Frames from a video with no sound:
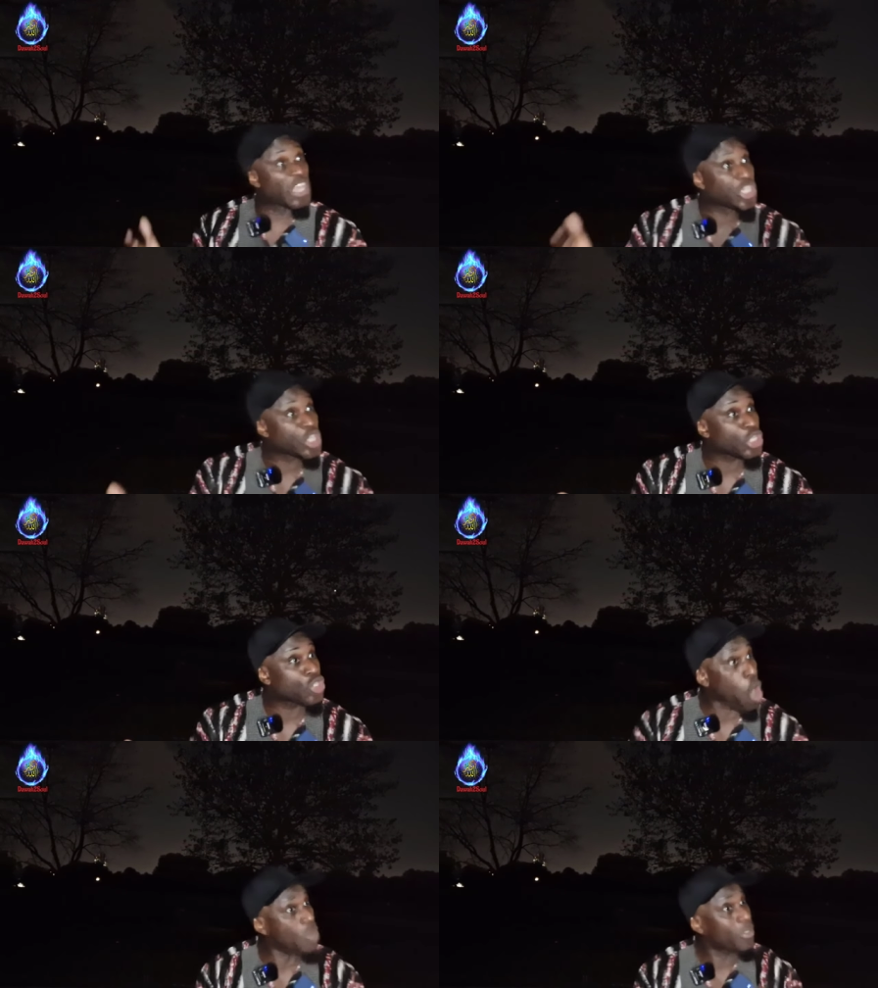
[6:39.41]
Jesus is
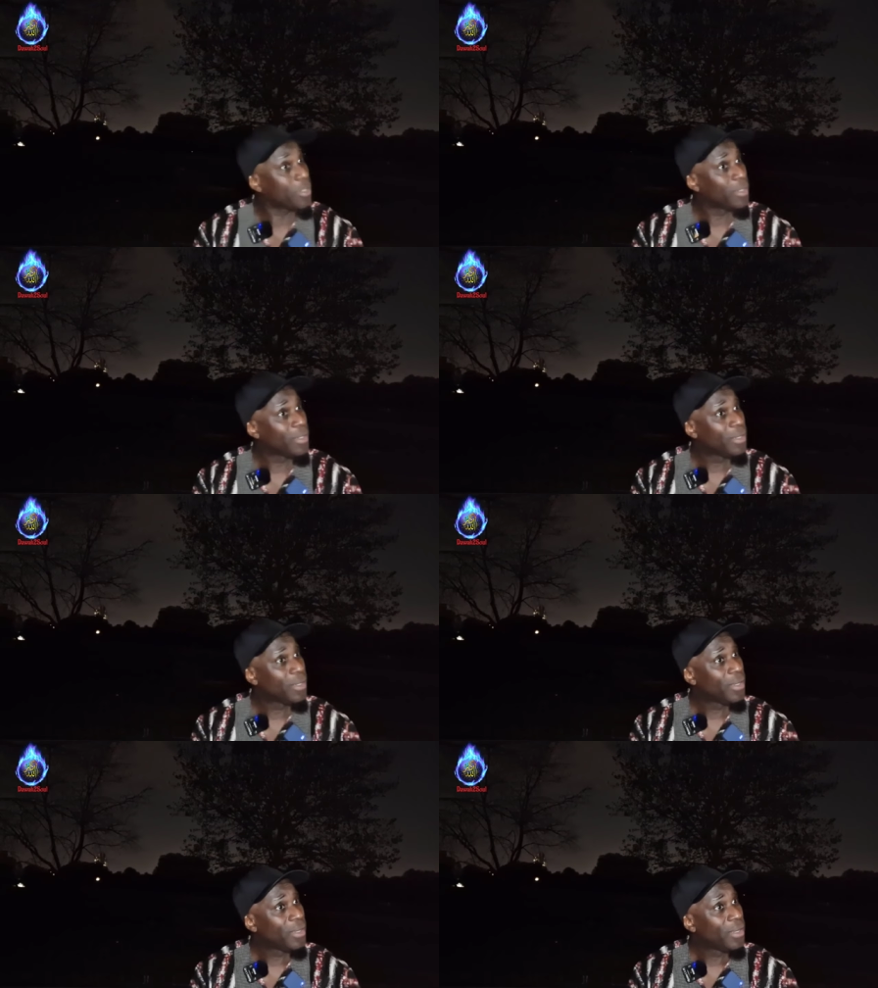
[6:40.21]
God,
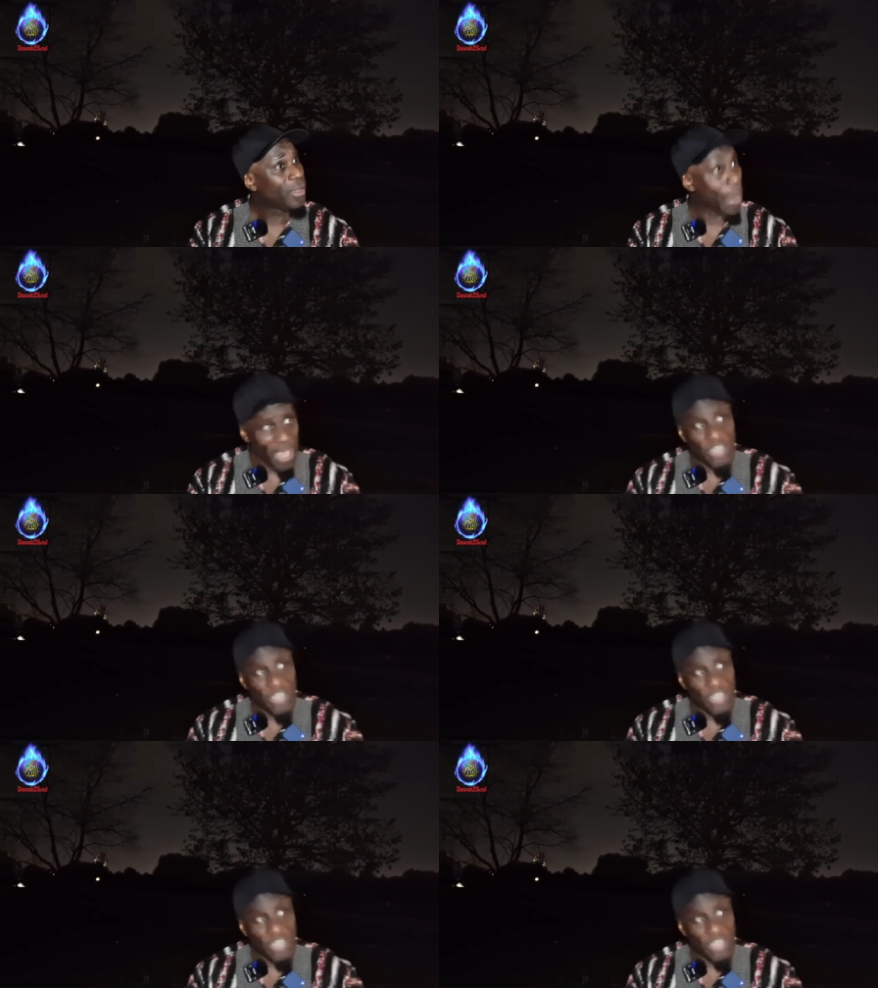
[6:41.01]
that means